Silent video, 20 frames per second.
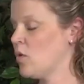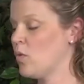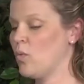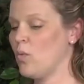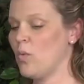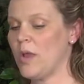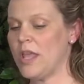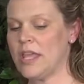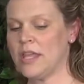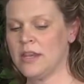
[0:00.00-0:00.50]

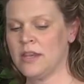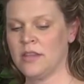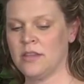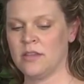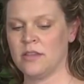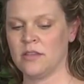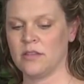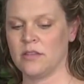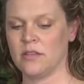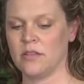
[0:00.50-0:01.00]
When
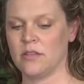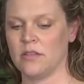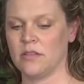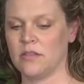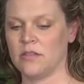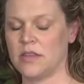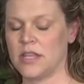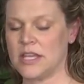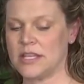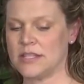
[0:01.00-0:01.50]

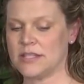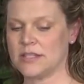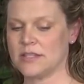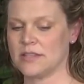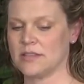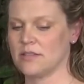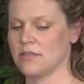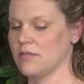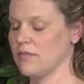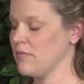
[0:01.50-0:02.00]

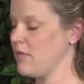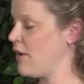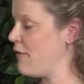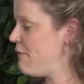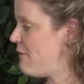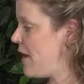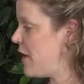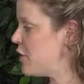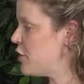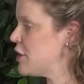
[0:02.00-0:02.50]
this
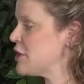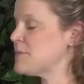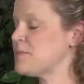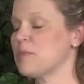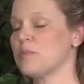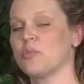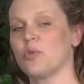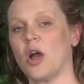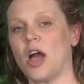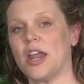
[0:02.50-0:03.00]
offender has
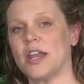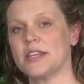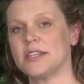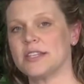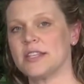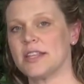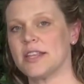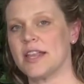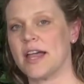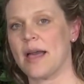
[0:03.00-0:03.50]
been brought
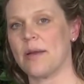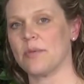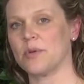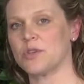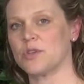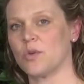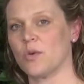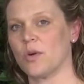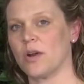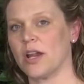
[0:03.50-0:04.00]
into the
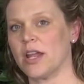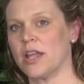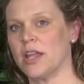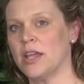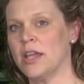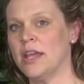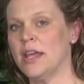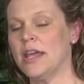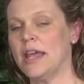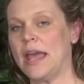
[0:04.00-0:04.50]
laboratory
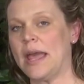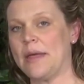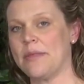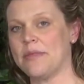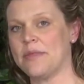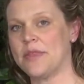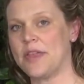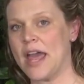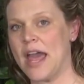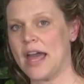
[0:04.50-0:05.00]

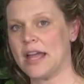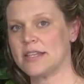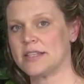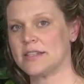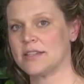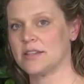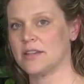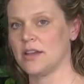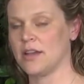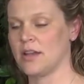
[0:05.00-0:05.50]
and
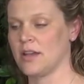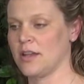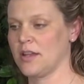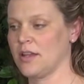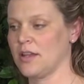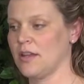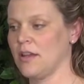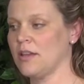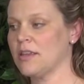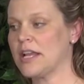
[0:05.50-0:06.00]
that
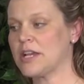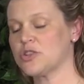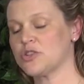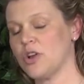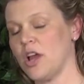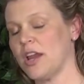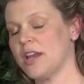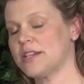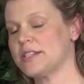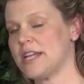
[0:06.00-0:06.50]

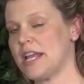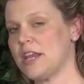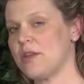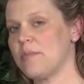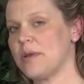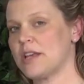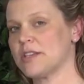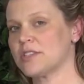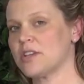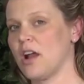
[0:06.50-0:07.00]
electronic
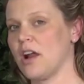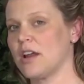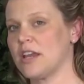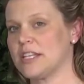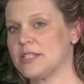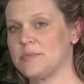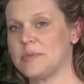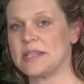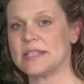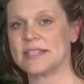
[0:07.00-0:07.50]
database card
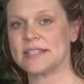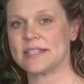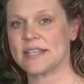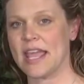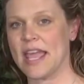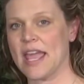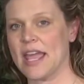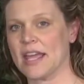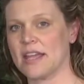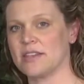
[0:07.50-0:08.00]
has been
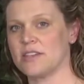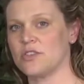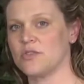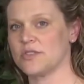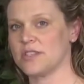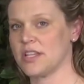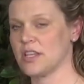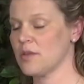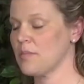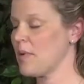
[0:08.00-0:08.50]
scanned
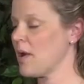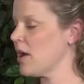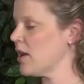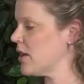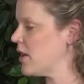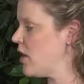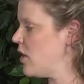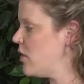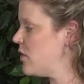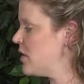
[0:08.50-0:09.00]
using the
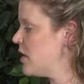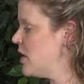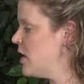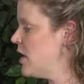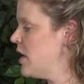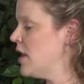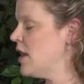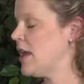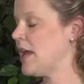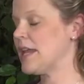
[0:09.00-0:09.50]
barcode,
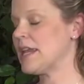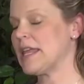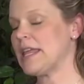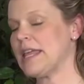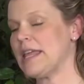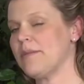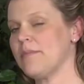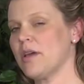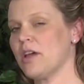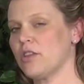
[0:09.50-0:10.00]
an
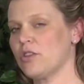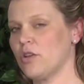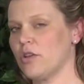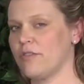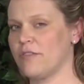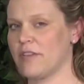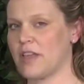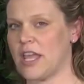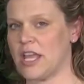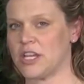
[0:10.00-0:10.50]
email
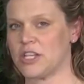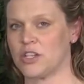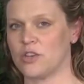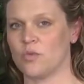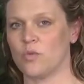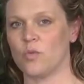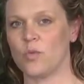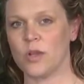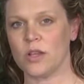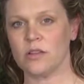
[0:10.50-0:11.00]

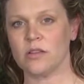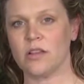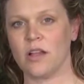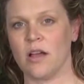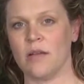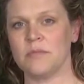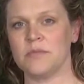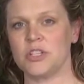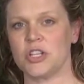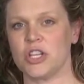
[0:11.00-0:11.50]
notification will
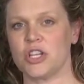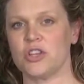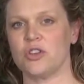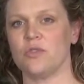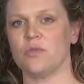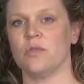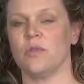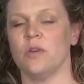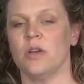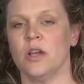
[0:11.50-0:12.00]
come to
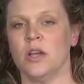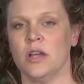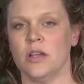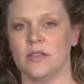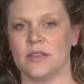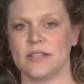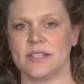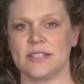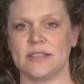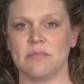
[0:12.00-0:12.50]
you,
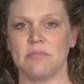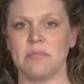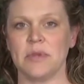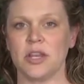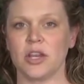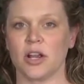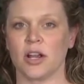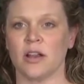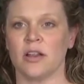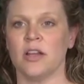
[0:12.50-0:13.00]
the
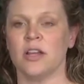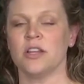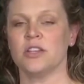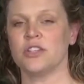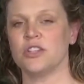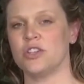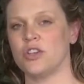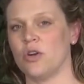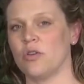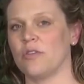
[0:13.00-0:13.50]
submitter,
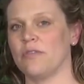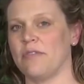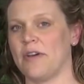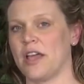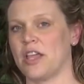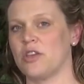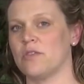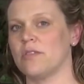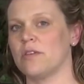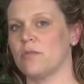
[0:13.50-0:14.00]
to
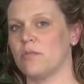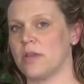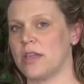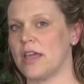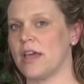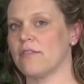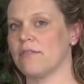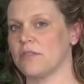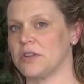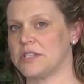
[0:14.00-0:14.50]
notify you that we
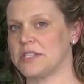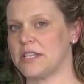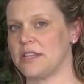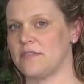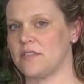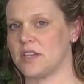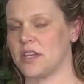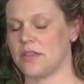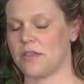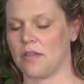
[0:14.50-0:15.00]
have
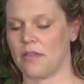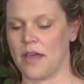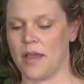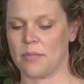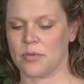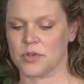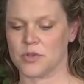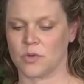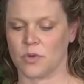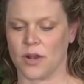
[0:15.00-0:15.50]
received it at the
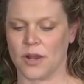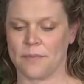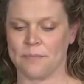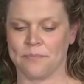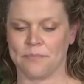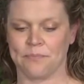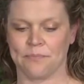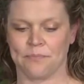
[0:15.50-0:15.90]
laboratory.